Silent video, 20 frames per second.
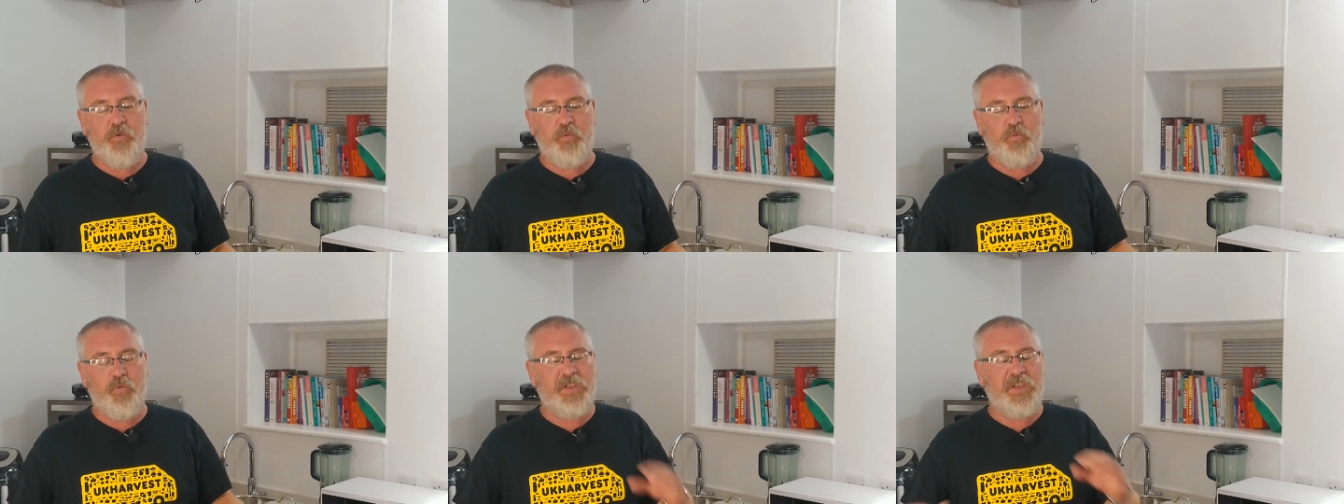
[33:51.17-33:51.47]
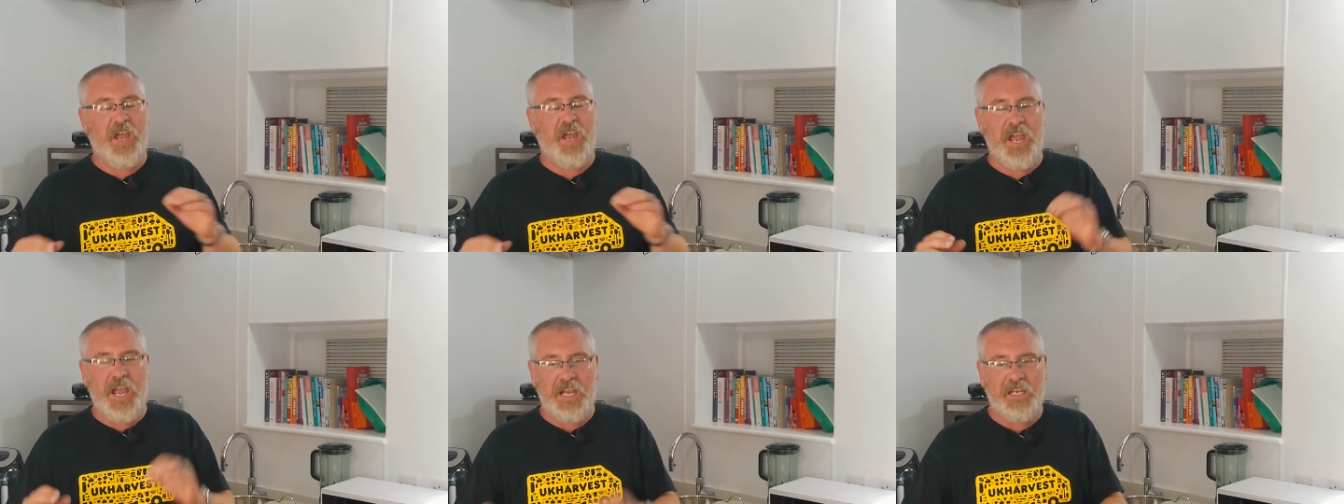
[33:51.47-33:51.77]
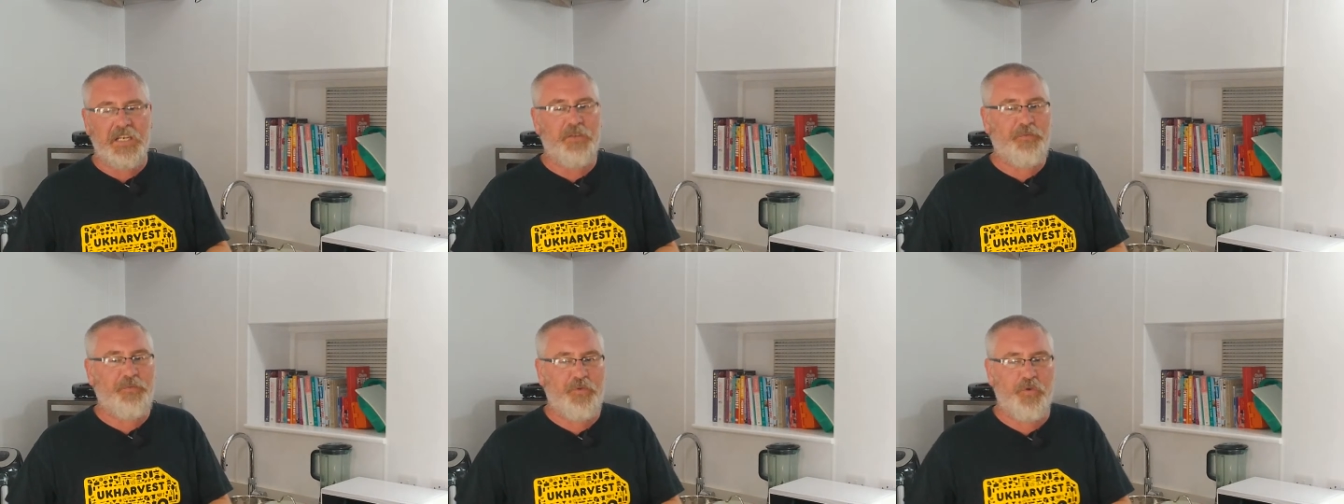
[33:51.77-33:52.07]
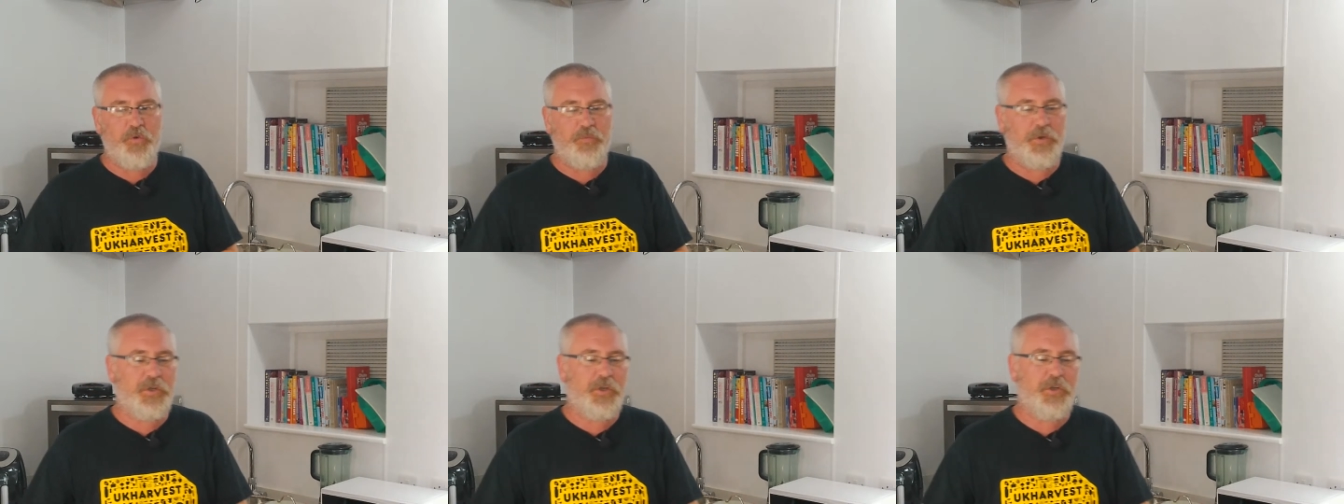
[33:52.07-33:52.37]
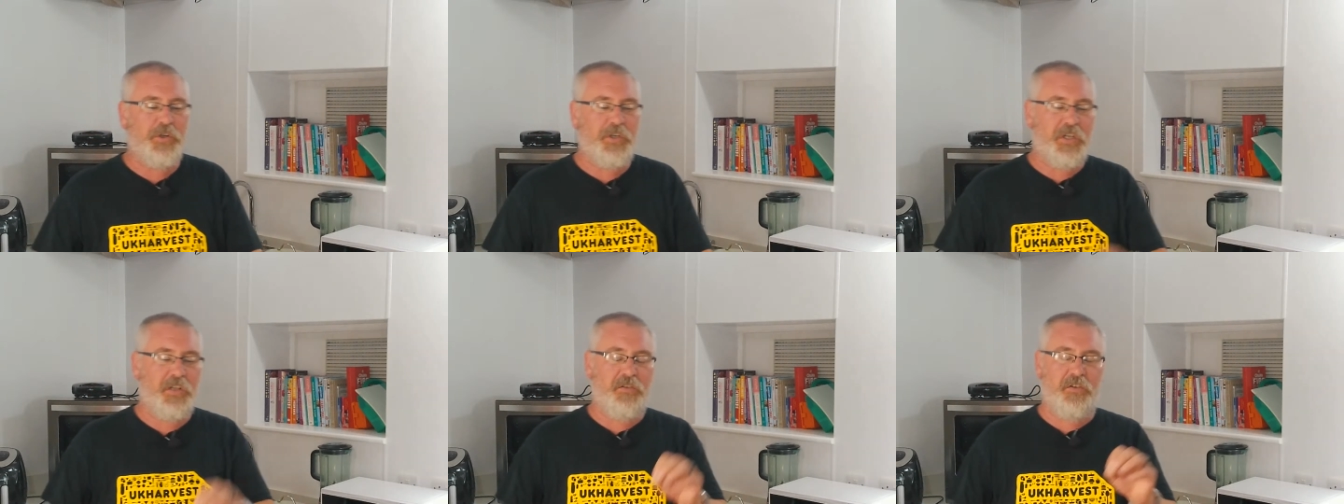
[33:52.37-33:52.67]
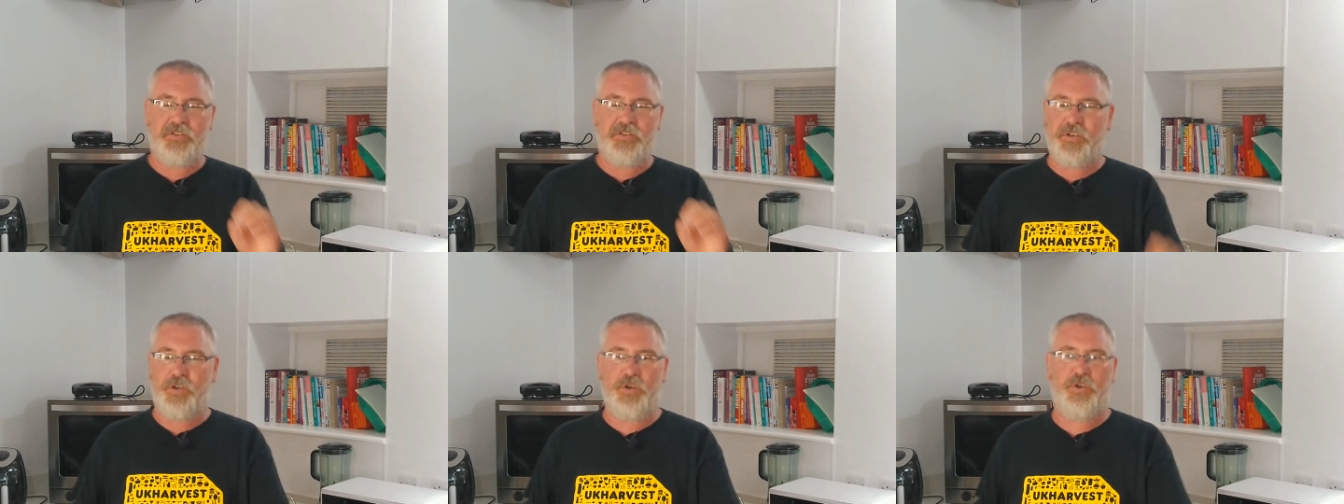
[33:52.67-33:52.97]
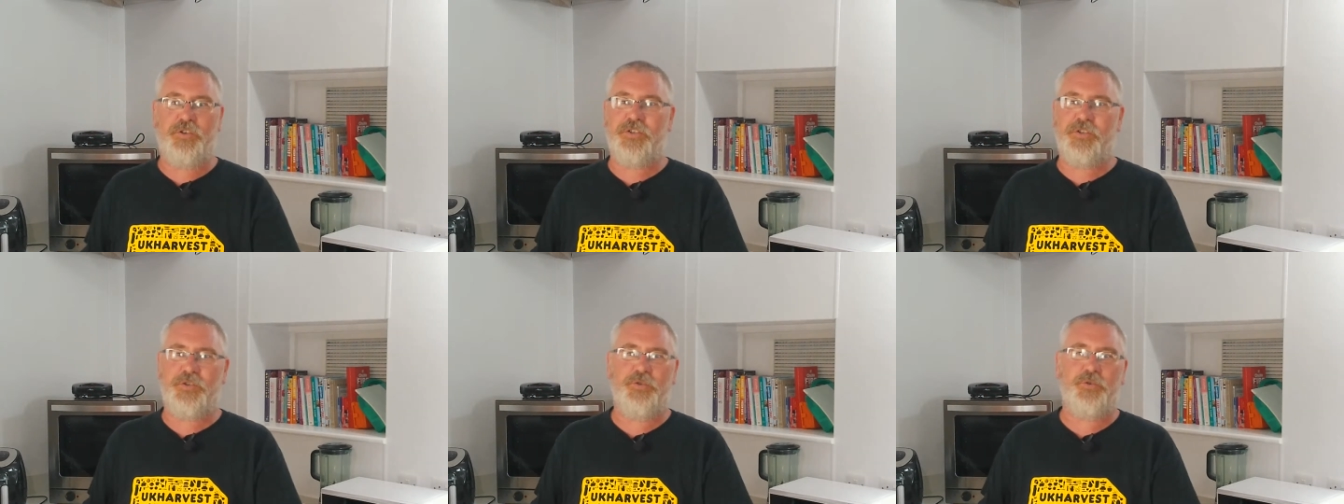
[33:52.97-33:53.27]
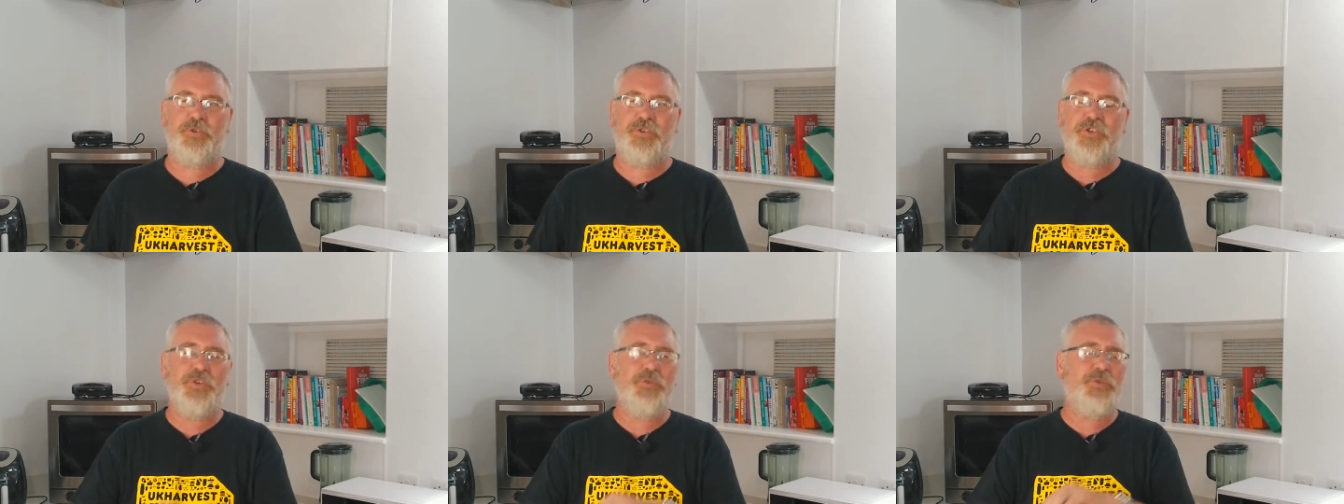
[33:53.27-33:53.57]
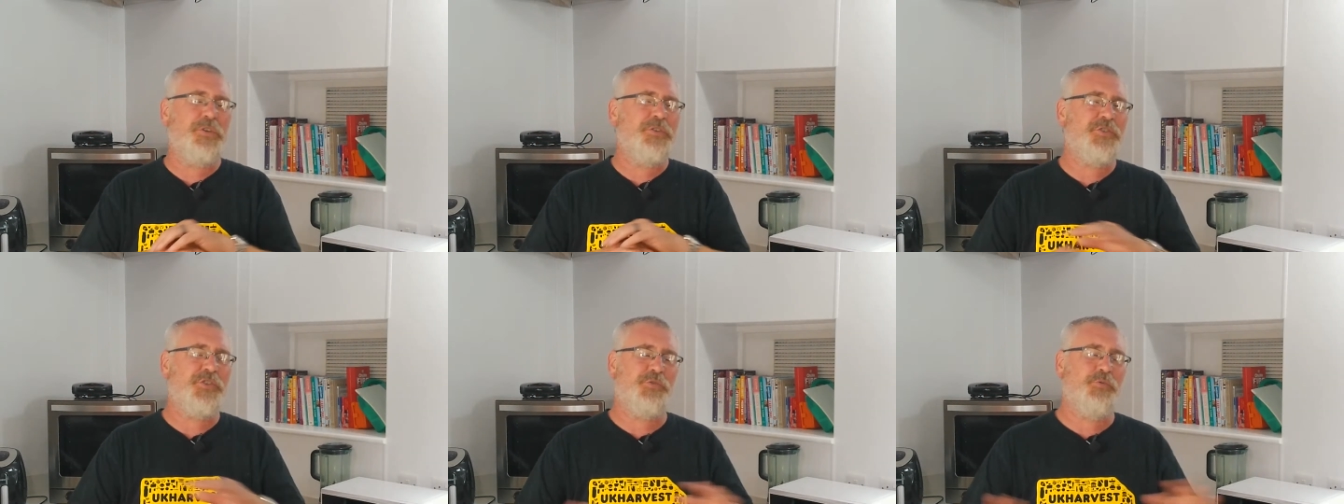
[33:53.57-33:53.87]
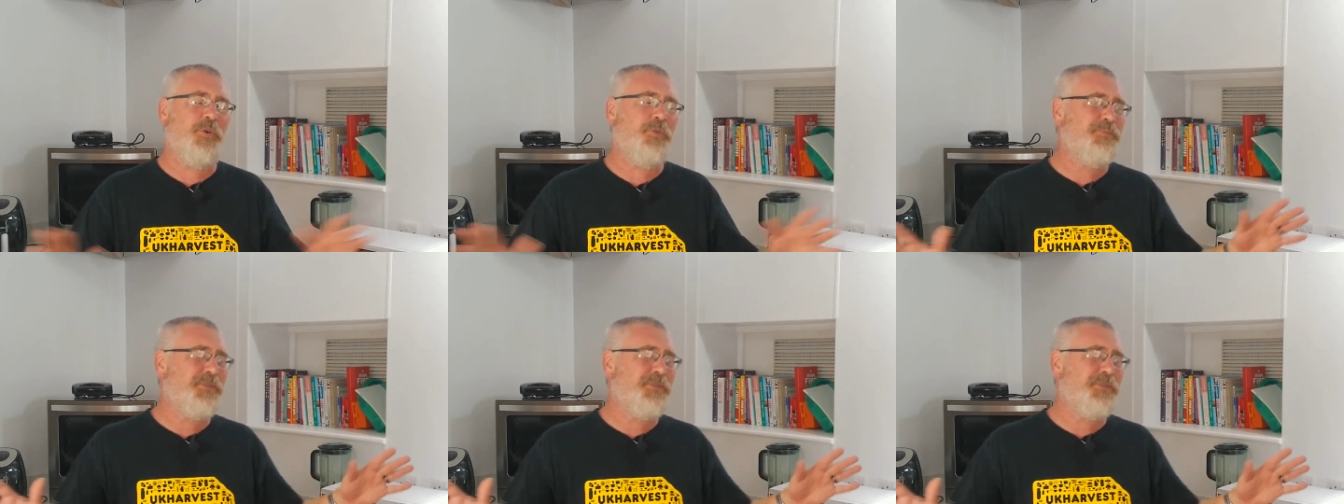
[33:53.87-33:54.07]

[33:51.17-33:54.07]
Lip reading: with any form of cooking that's got a sauce. You can swap